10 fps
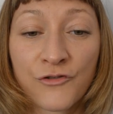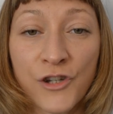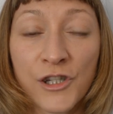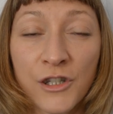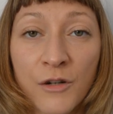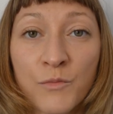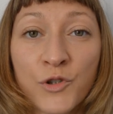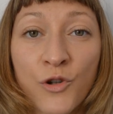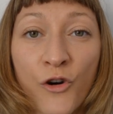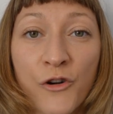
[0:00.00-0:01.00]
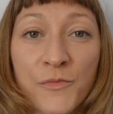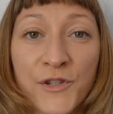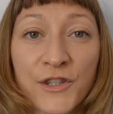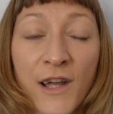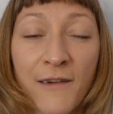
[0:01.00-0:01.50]
just
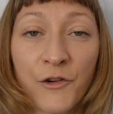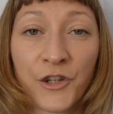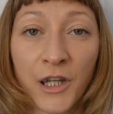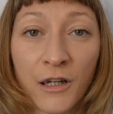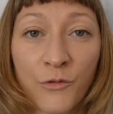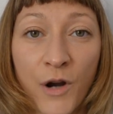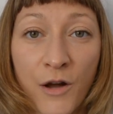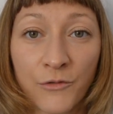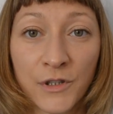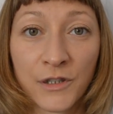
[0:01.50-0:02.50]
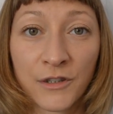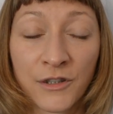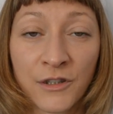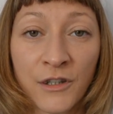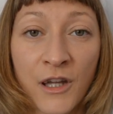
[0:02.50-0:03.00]
absorbs everything around it